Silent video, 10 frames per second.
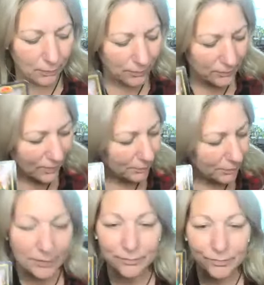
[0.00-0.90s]
What's
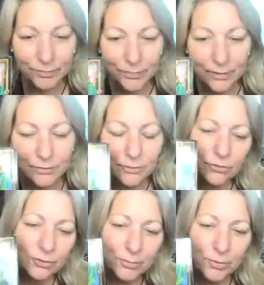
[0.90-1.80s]
happening? Is the
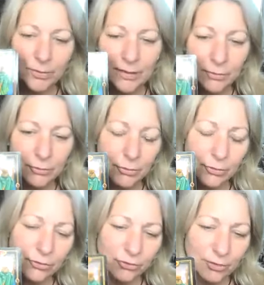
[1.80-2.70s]
ship going out or
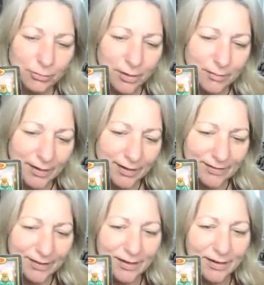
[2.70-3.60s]
is the ship coming in?
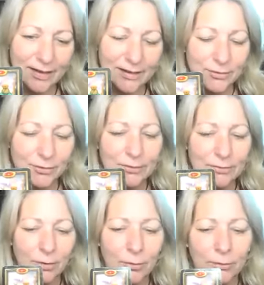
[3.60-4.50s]
And so
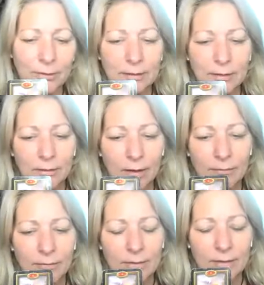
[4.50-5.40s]
he's holding
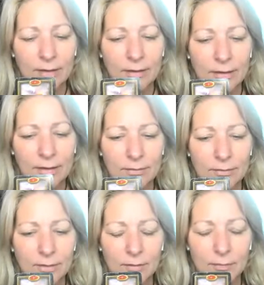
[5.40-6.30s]
everything.
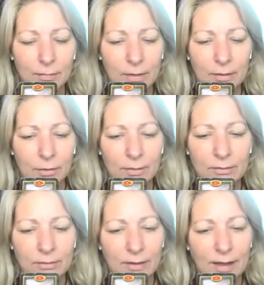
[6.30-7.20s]
He's
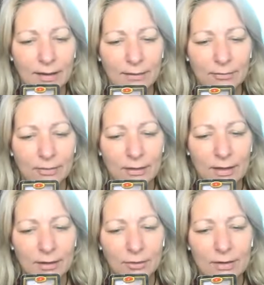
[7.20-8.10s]
got everything
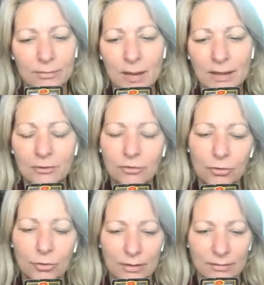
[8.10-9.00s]
here. He's made his
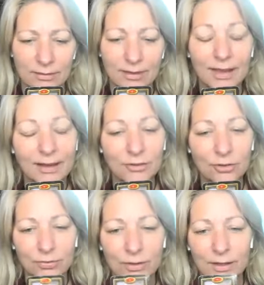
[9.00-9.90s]
choice. And I
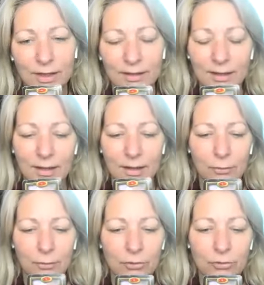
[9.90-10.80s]
just feel like
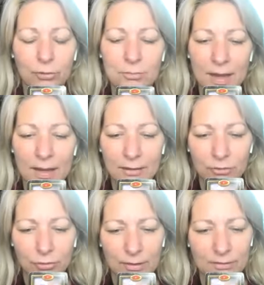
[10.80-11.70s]
once you make a
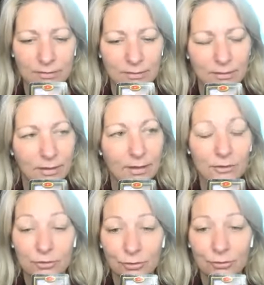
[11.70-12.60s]
choice
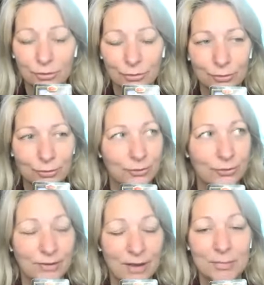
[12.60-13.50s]
to choose to
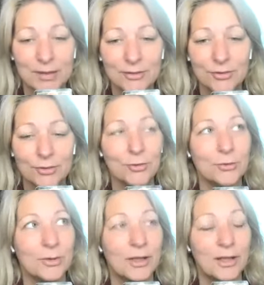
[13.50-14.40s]
step
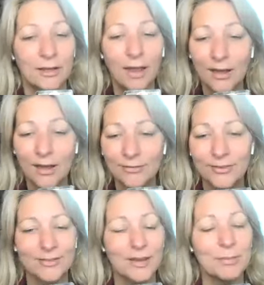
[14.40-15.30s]
into love,
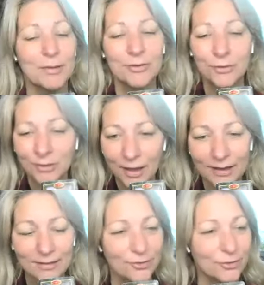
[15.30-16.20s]
to step into
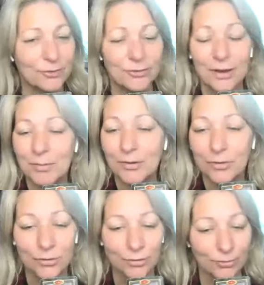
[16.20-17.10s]
light, to step
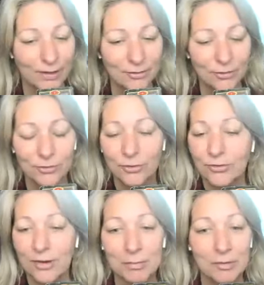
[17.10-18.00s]
into surrender, to
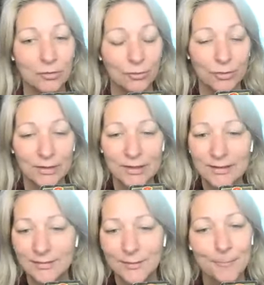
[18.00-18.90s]
step into
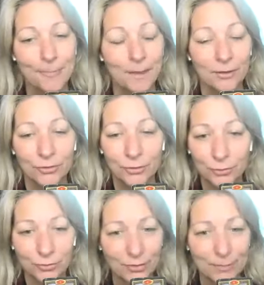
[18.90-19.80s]
release,
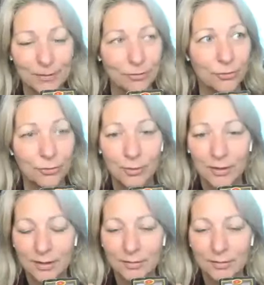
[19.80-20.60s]
to step into,